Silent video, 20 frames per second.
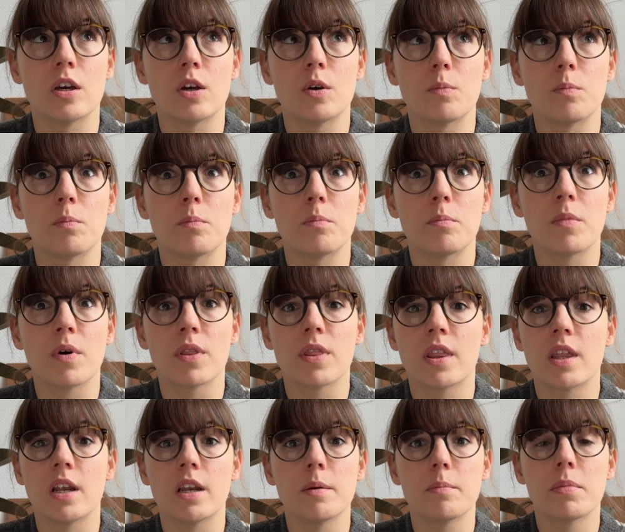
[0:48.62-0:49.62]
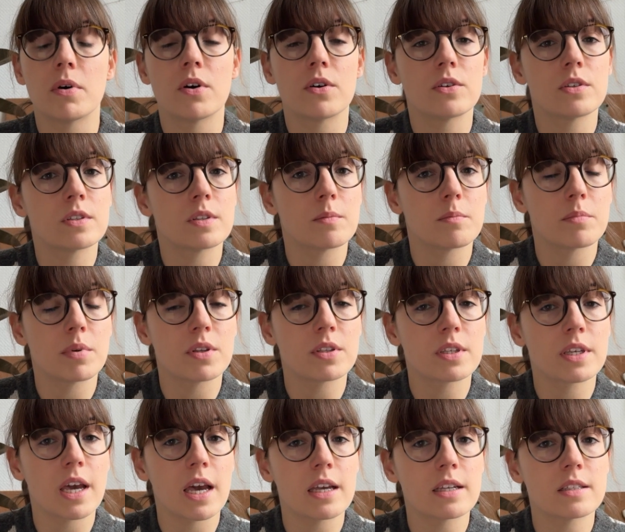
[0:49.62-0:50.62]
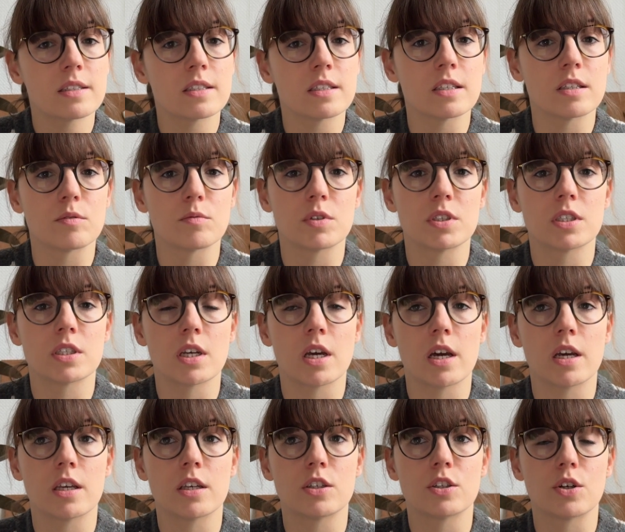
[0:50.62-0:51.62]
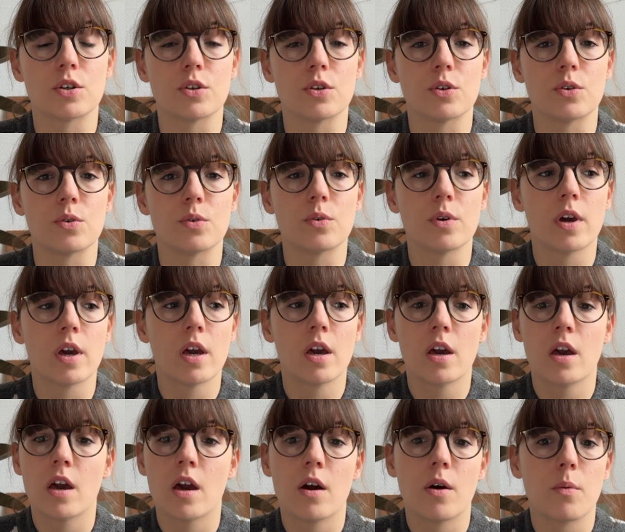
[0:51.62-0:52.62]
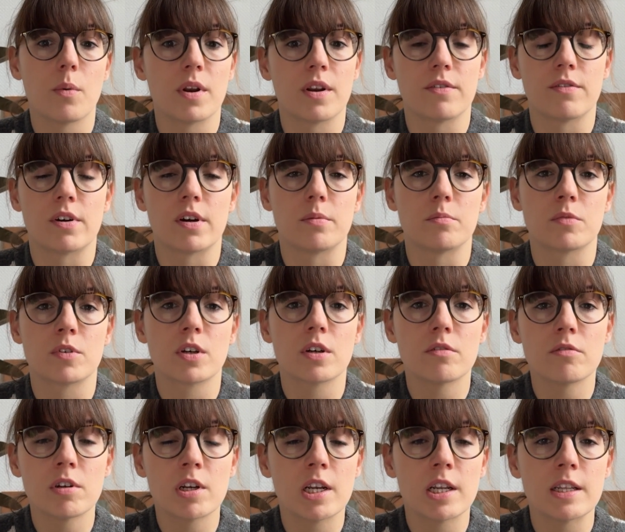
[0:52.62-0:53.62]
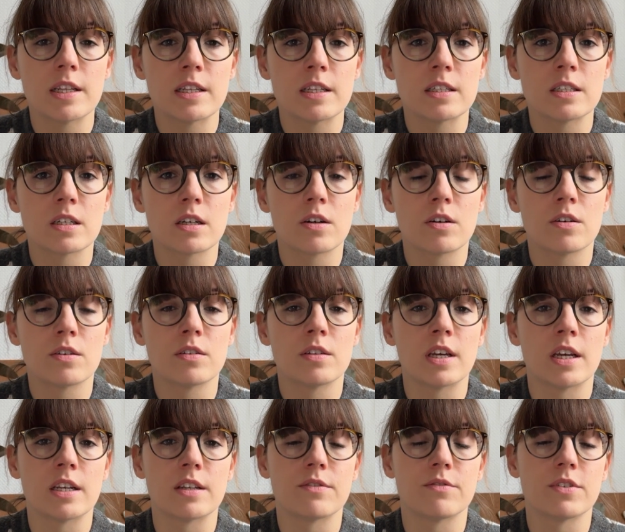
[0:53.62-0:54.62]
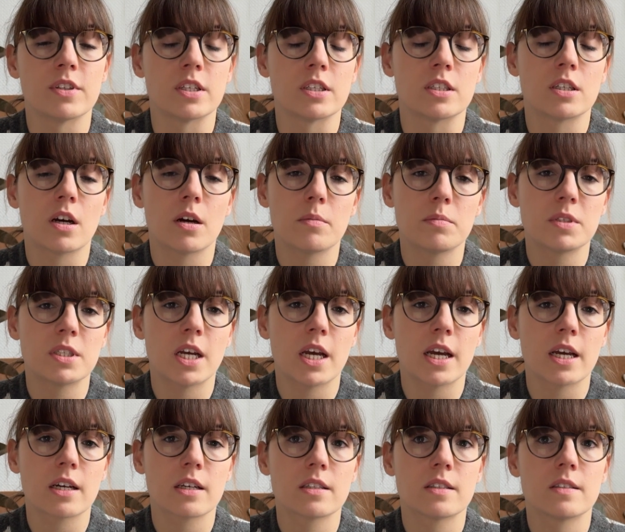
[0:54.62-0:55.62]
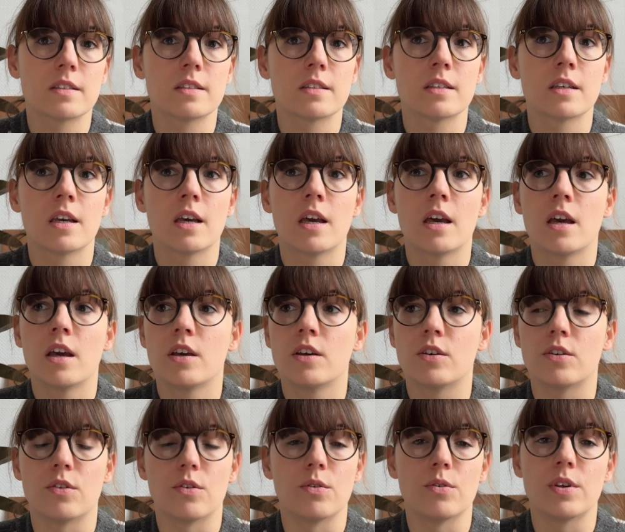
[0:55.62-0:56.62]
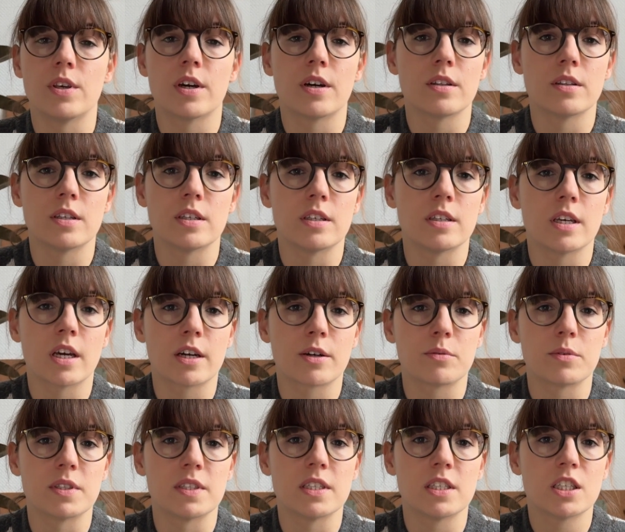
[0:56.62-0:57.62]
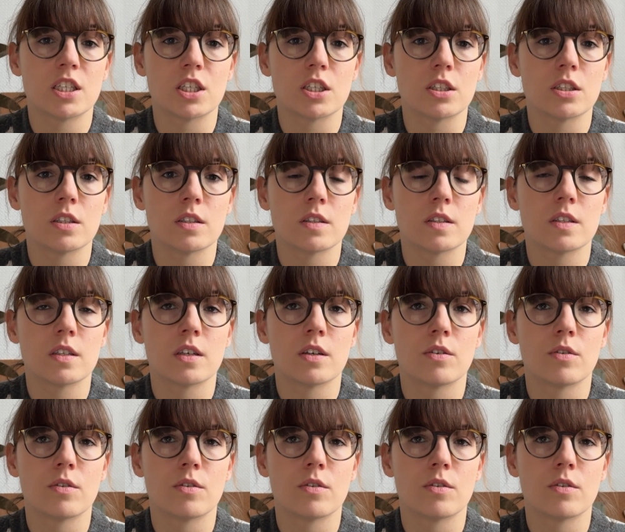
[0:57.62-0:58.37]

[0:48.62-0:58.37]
monthly podcast in which I show you whatever I'm currently knitting on, any finished objects, you know, yarn acquisitions